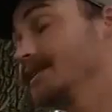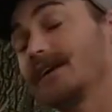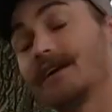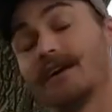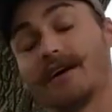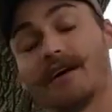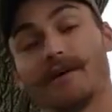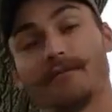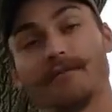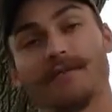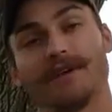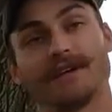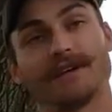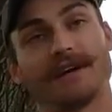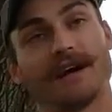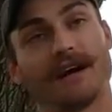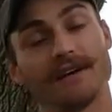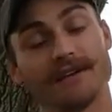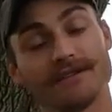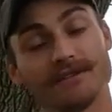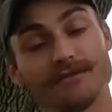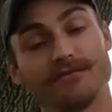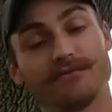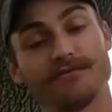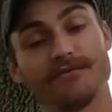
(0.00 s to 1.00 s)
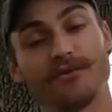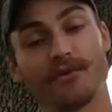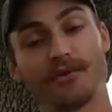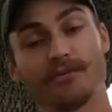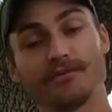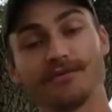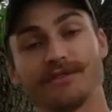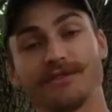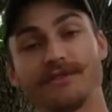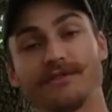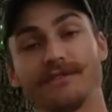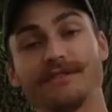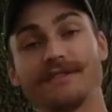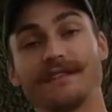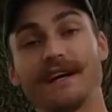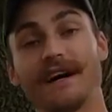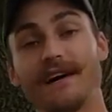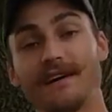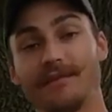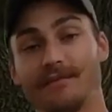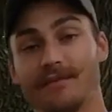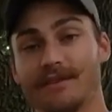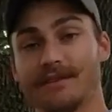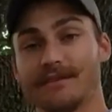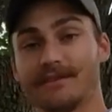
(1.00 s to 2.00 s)
it kind of forms little
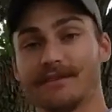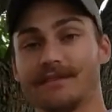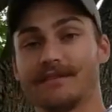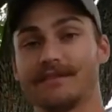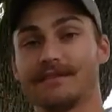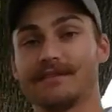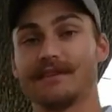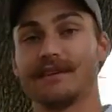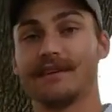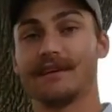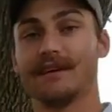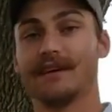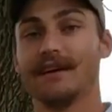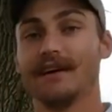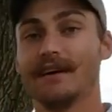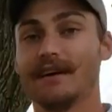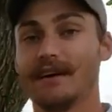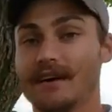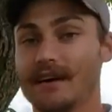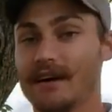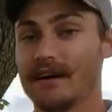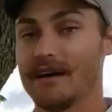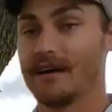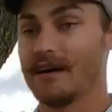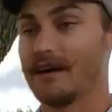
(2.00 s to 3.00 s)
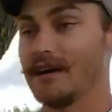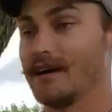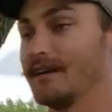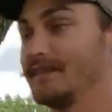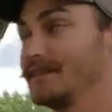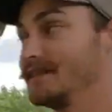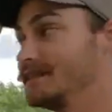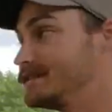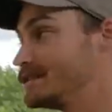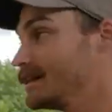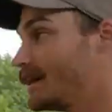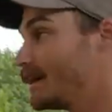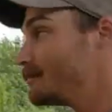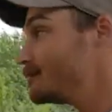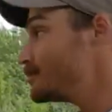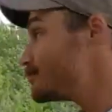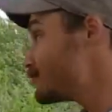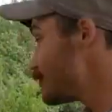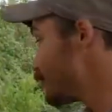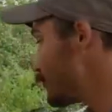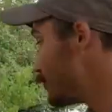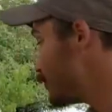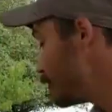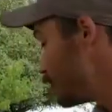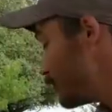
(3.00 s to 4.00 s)
diamonds. And the diamonds are a